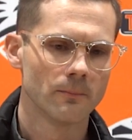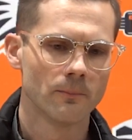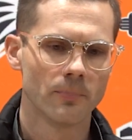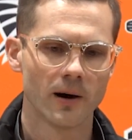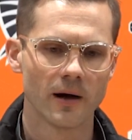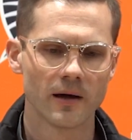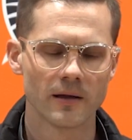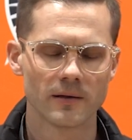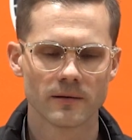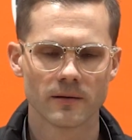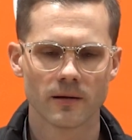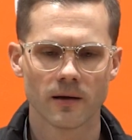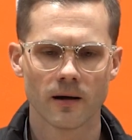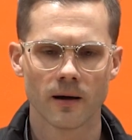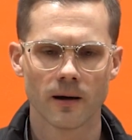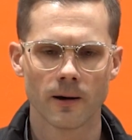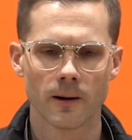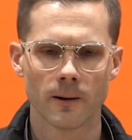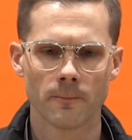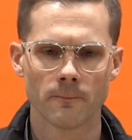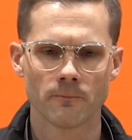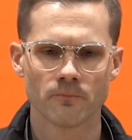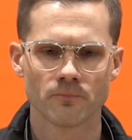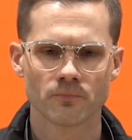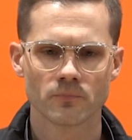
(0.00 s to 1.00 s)
But
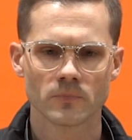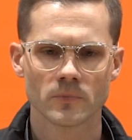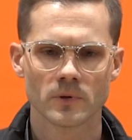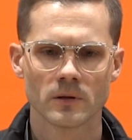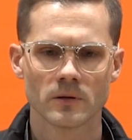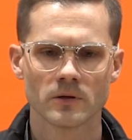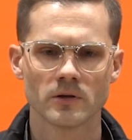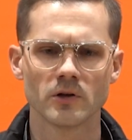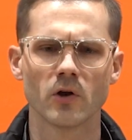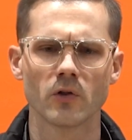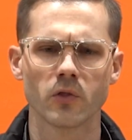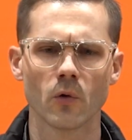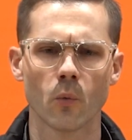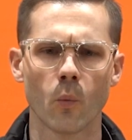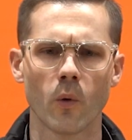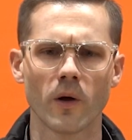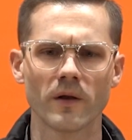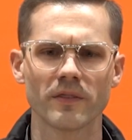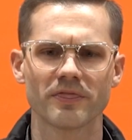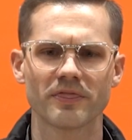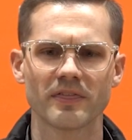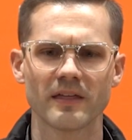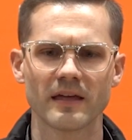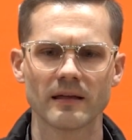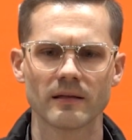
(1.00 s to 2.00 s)
you know, the
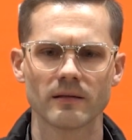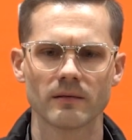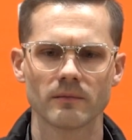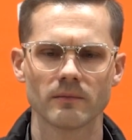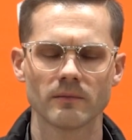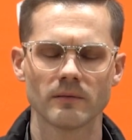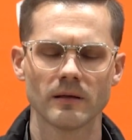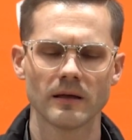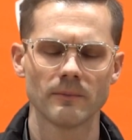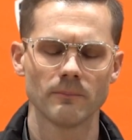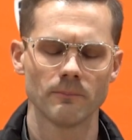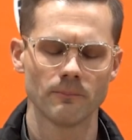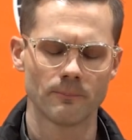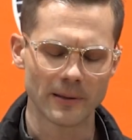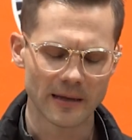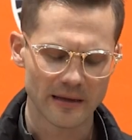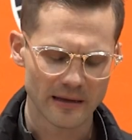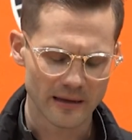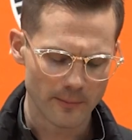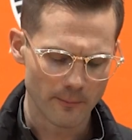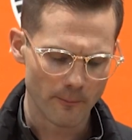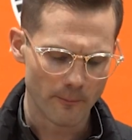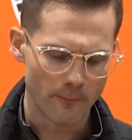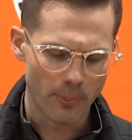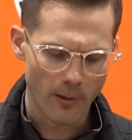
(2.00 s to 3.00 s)
one thing
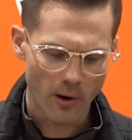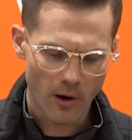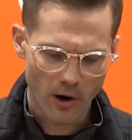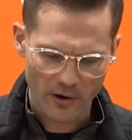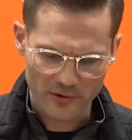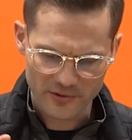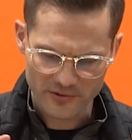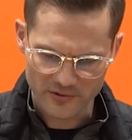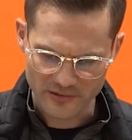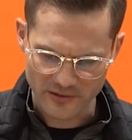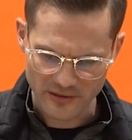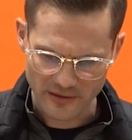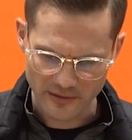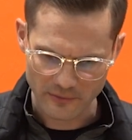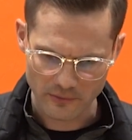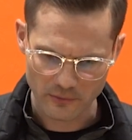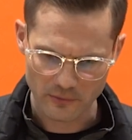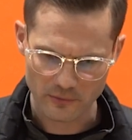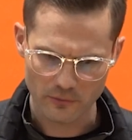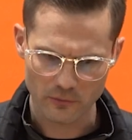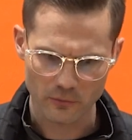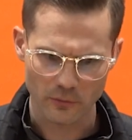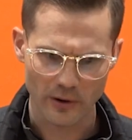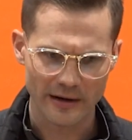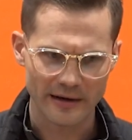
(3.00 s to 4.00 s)
being in
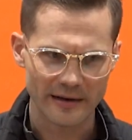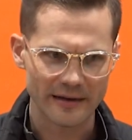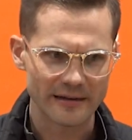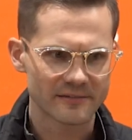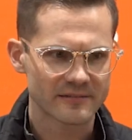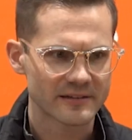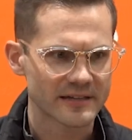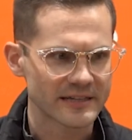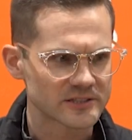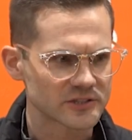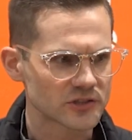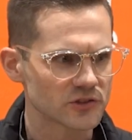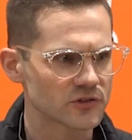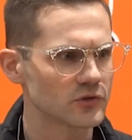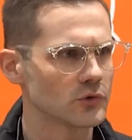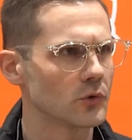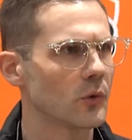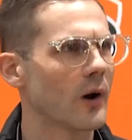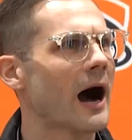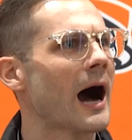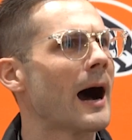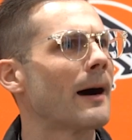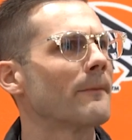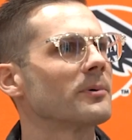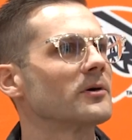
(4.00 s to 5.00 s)
Boston, right, it teaches
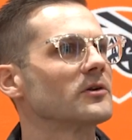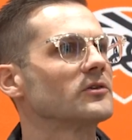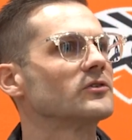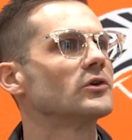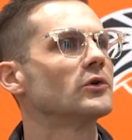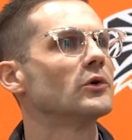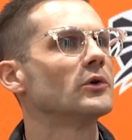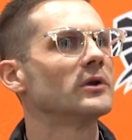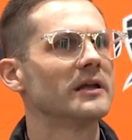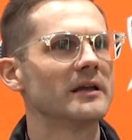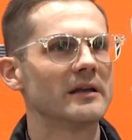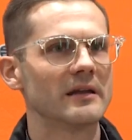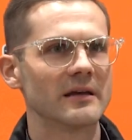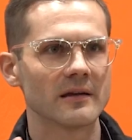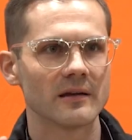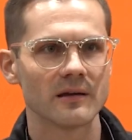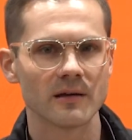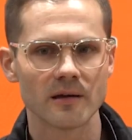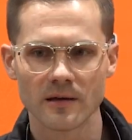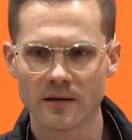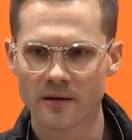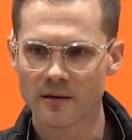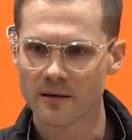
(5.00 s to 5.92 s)
you opportunity.